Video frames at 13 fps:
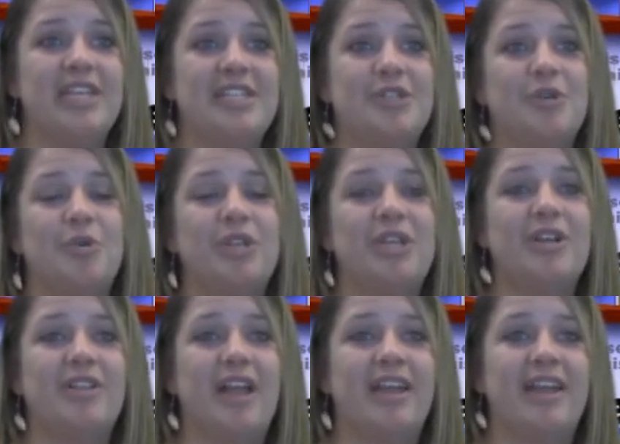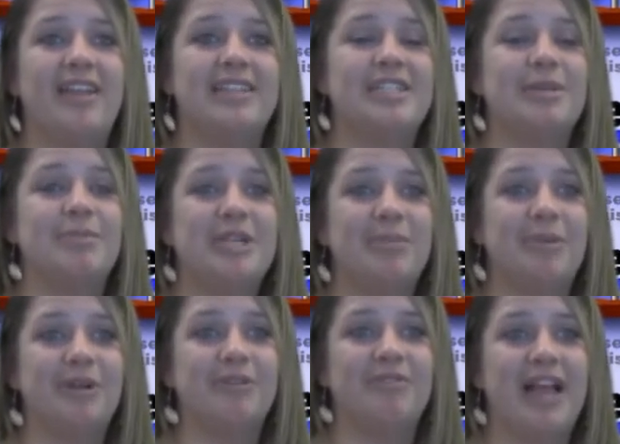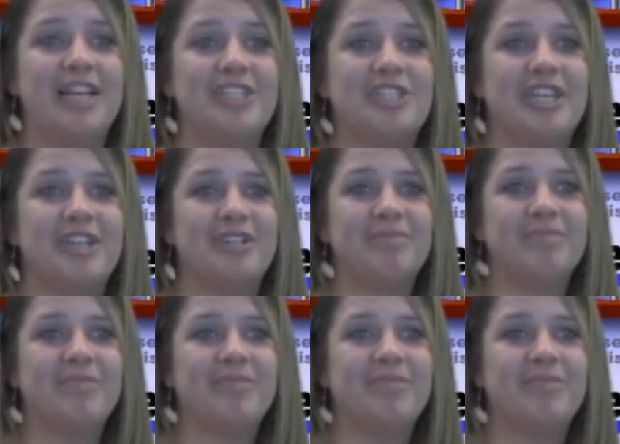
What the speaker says: Eastern North Carolina in September of last year.